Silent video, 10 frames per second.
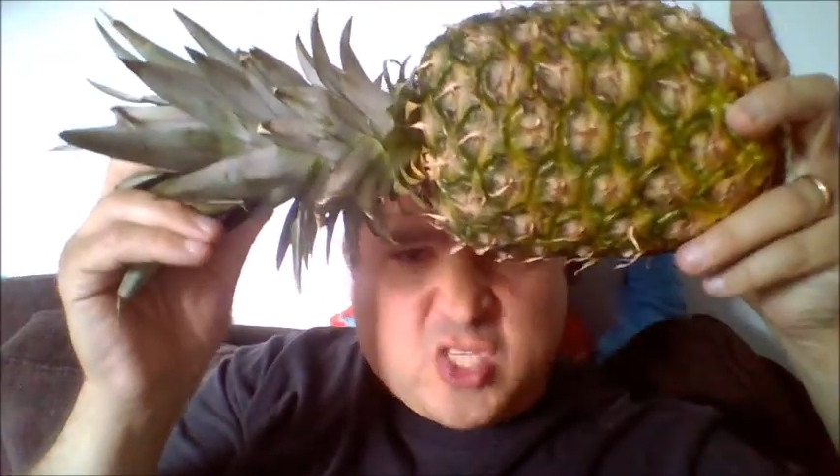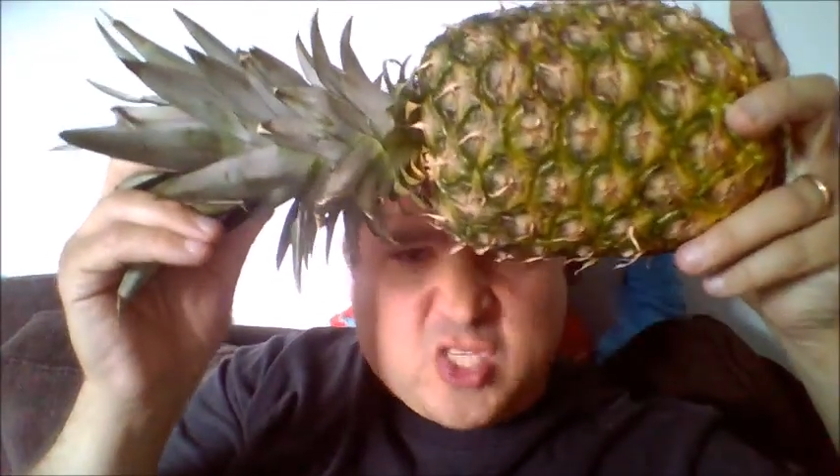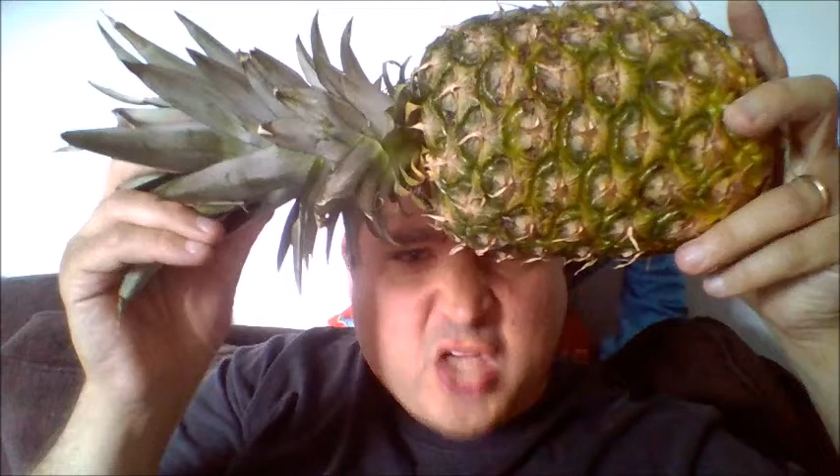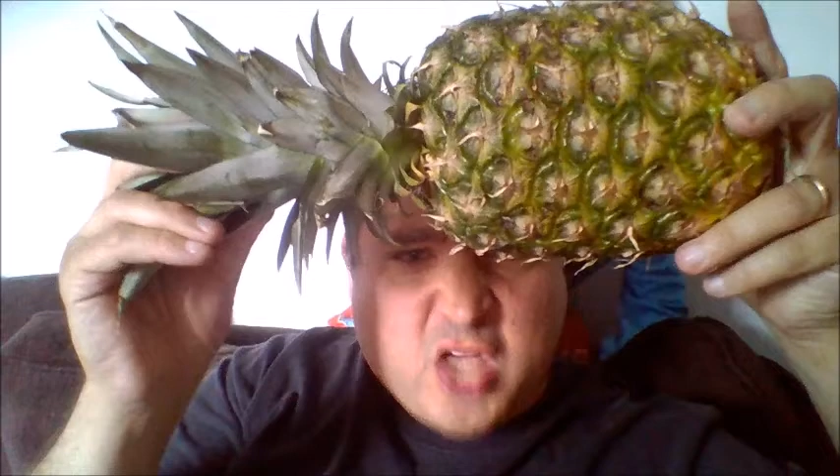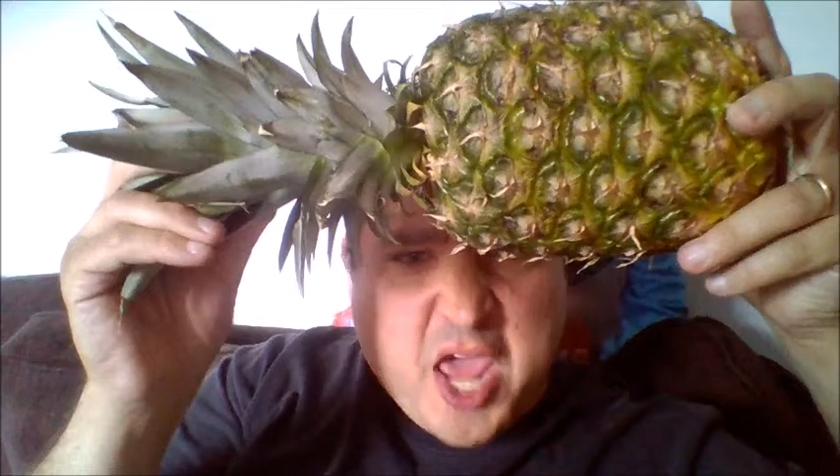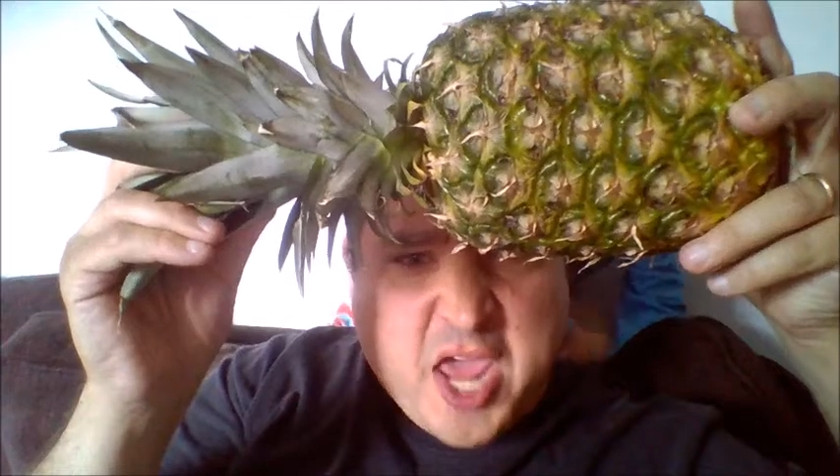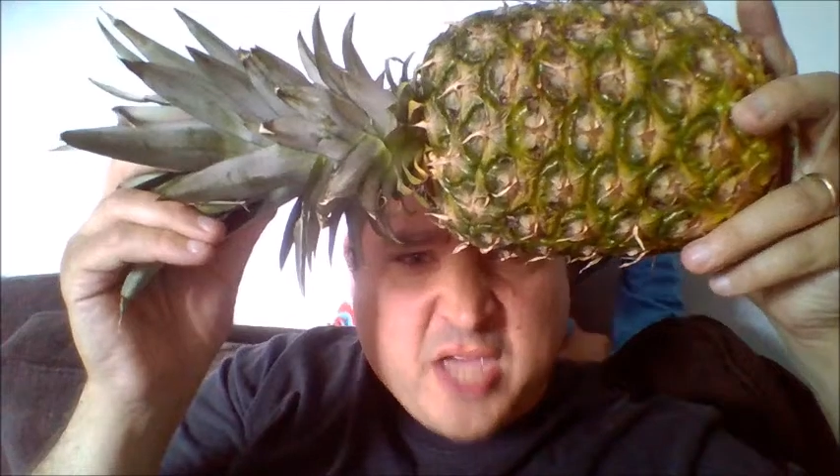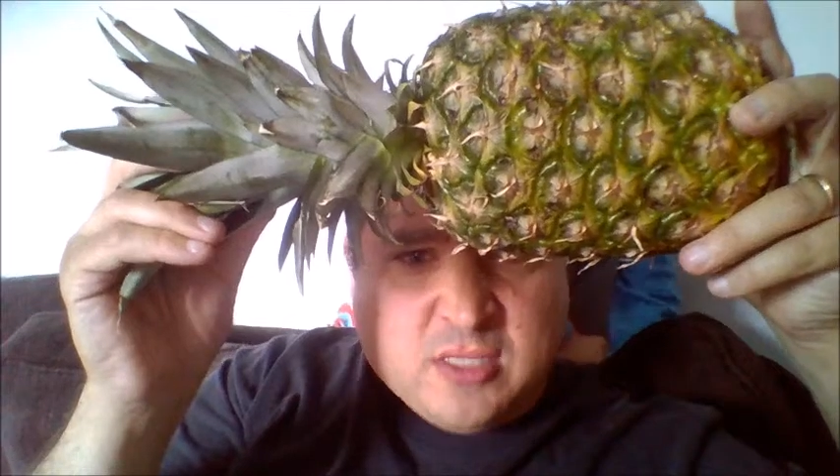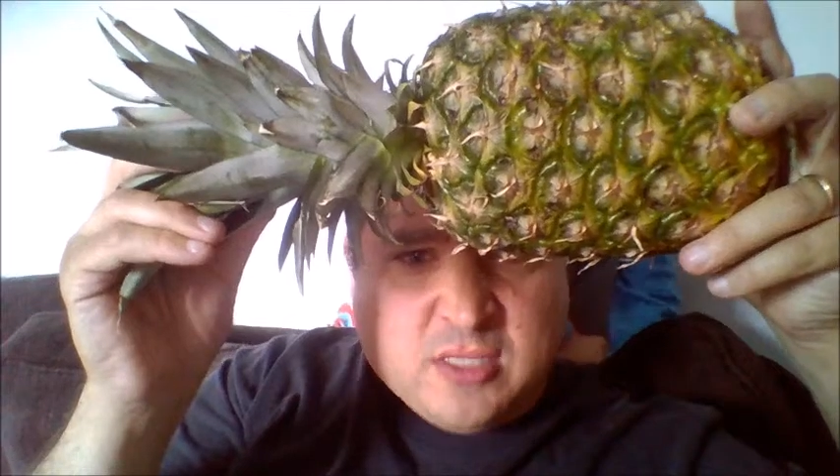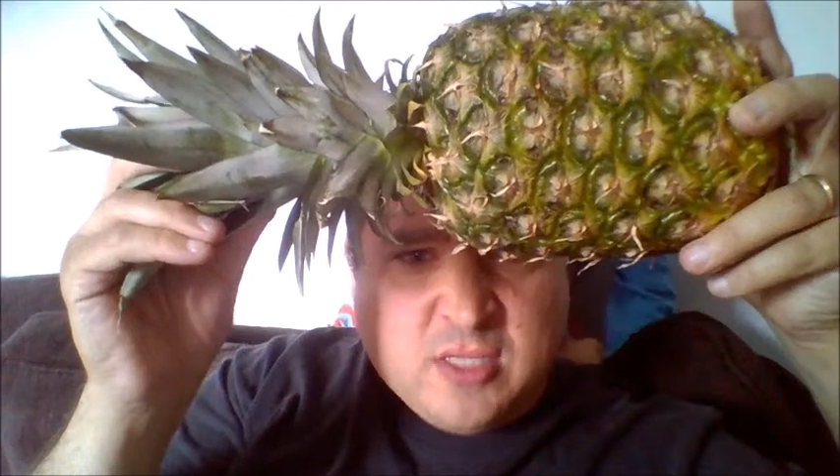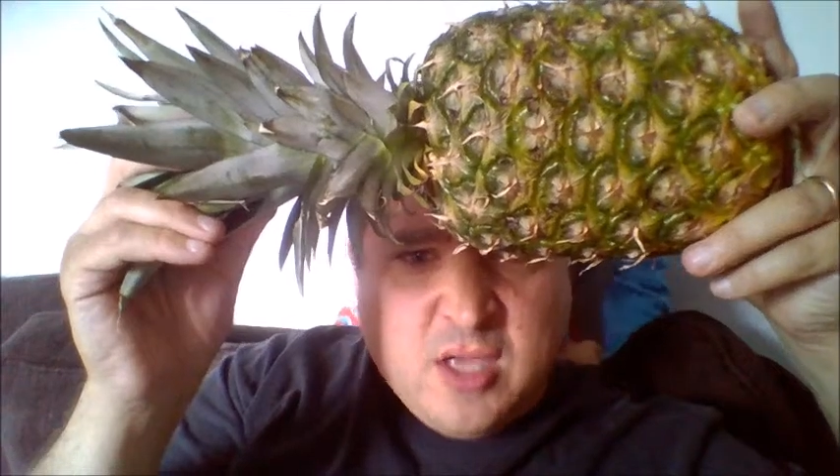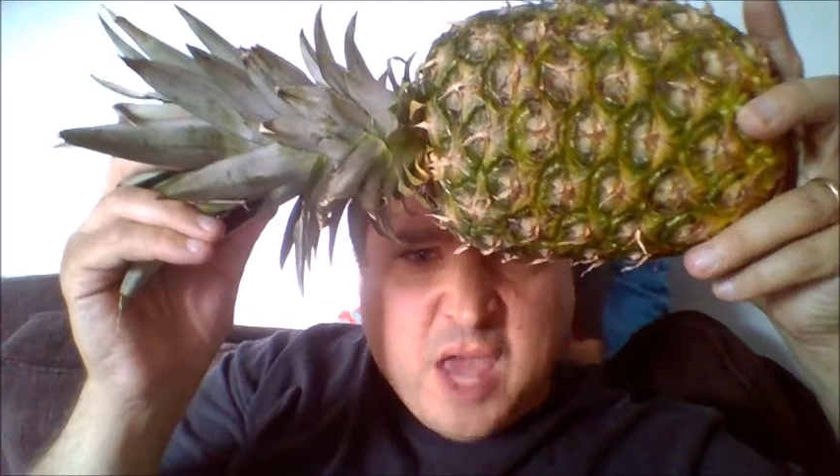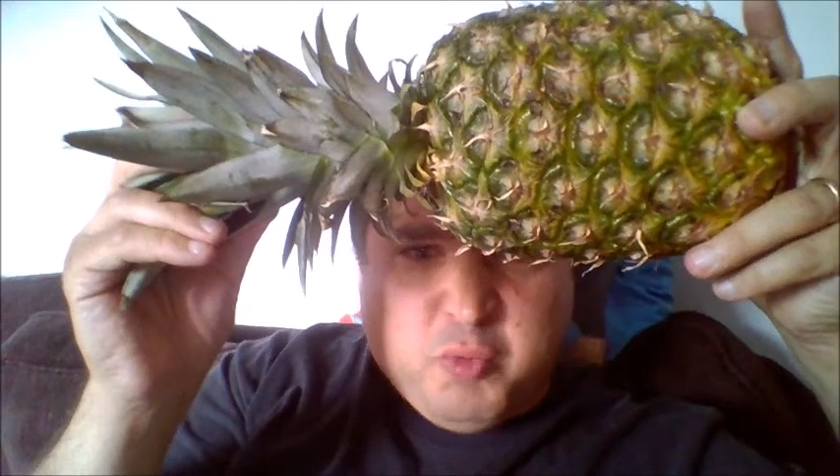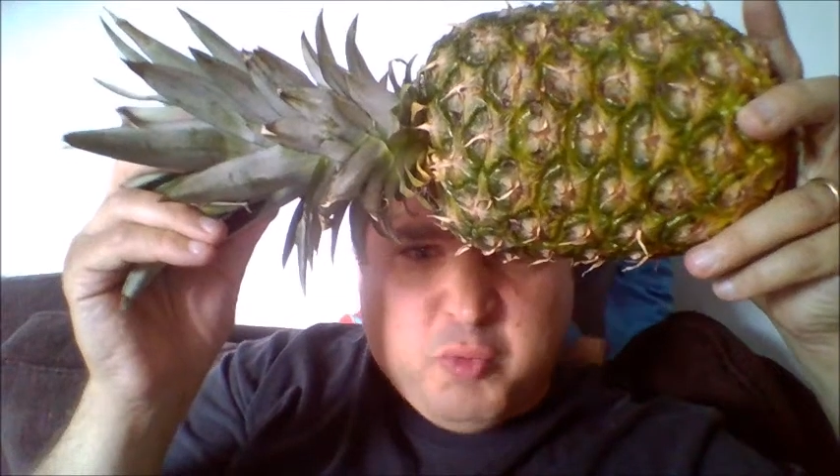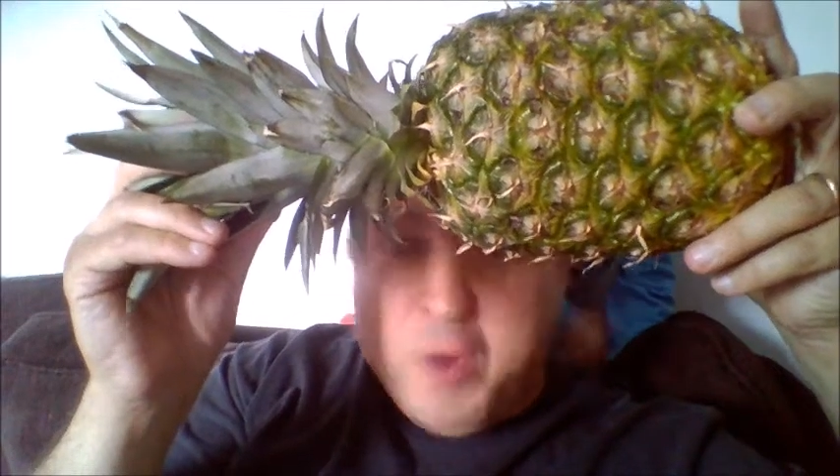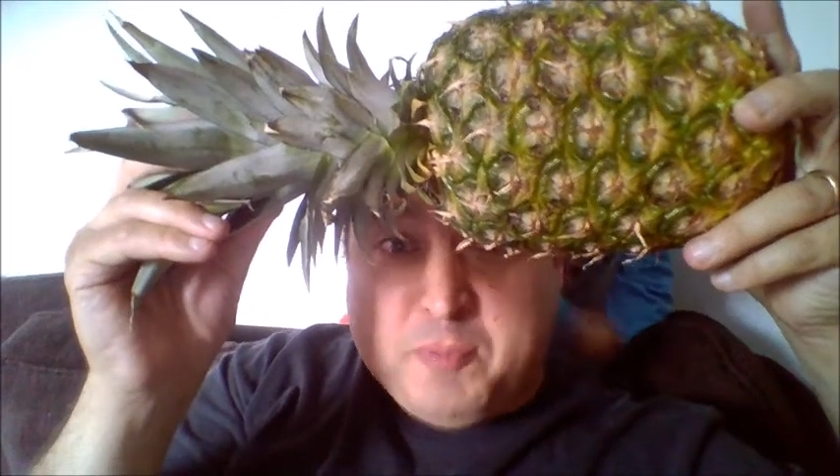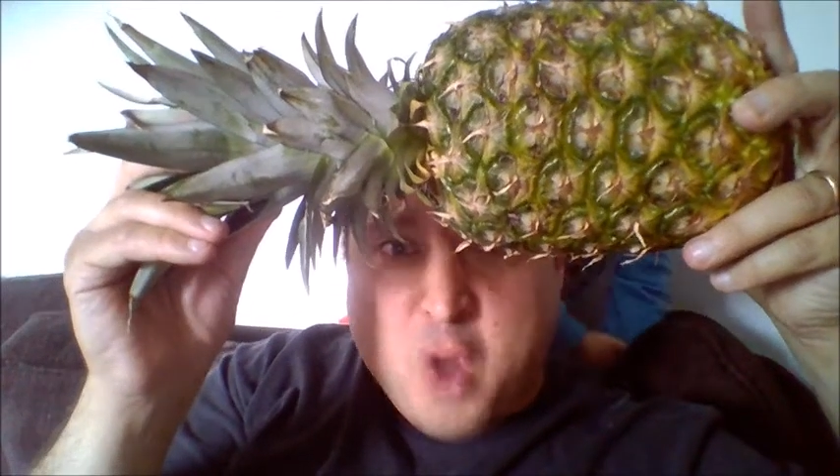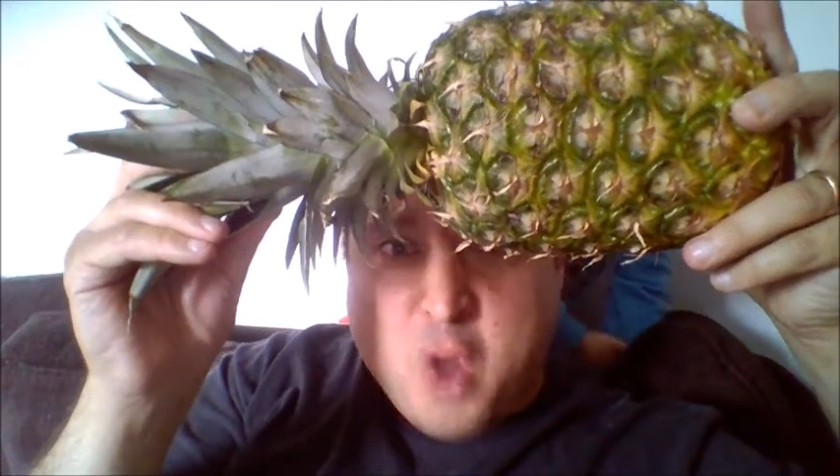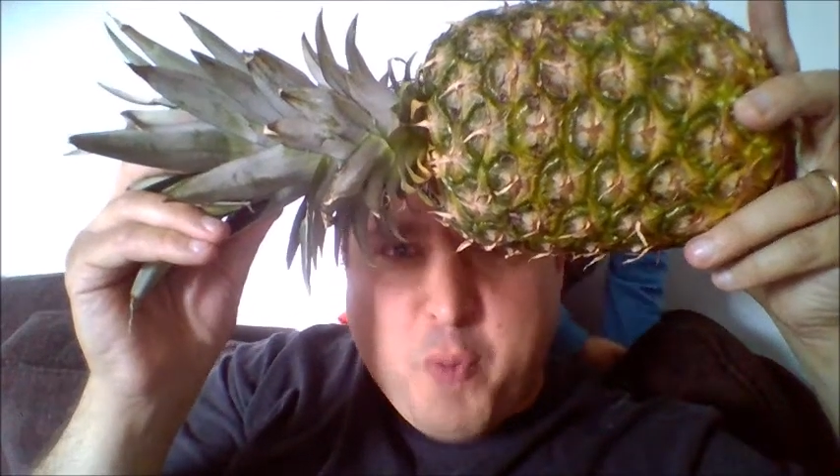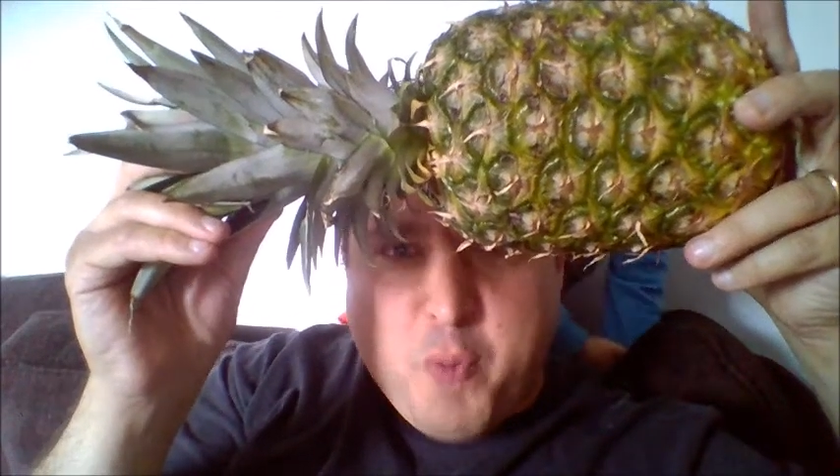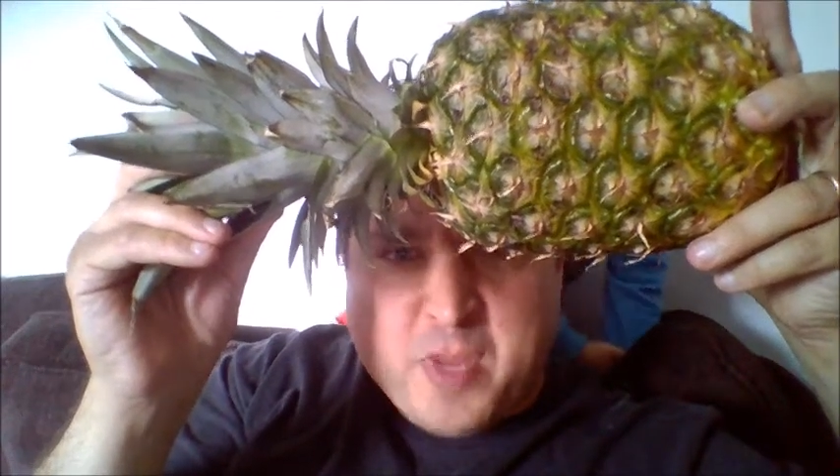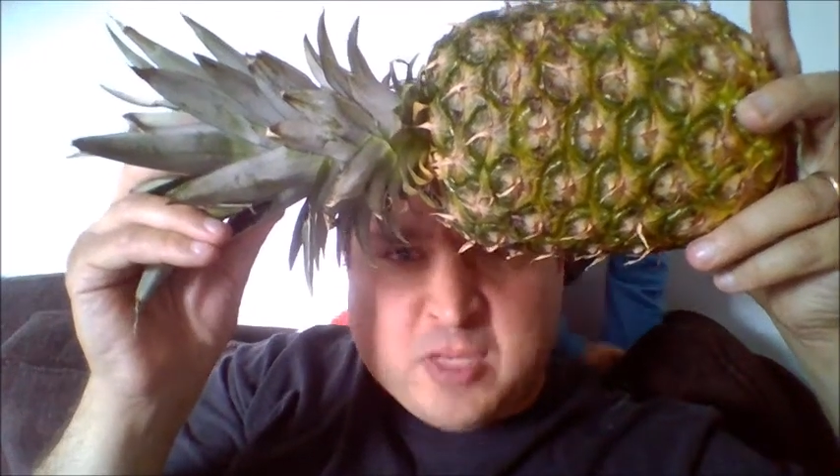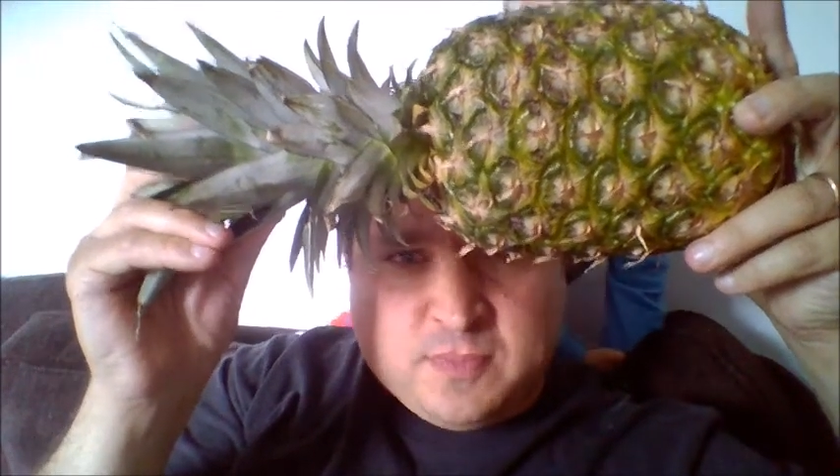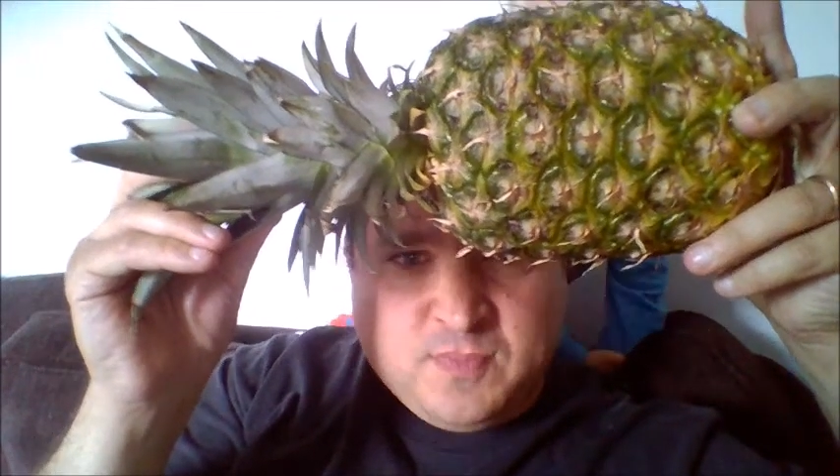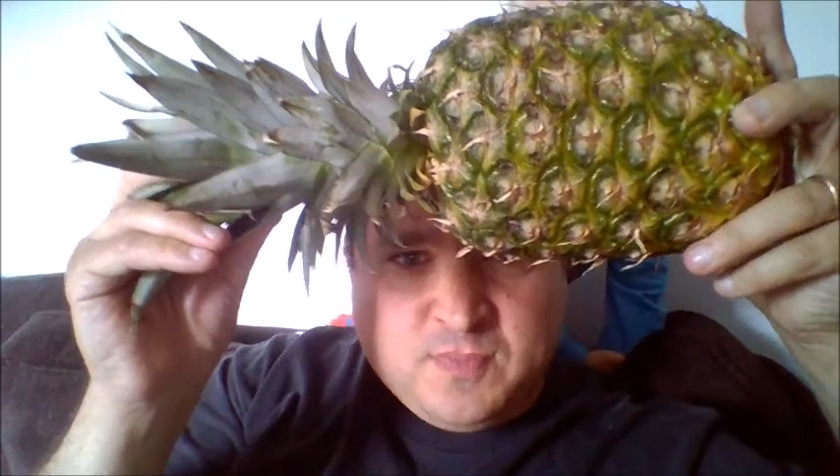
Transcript: slain and ripped open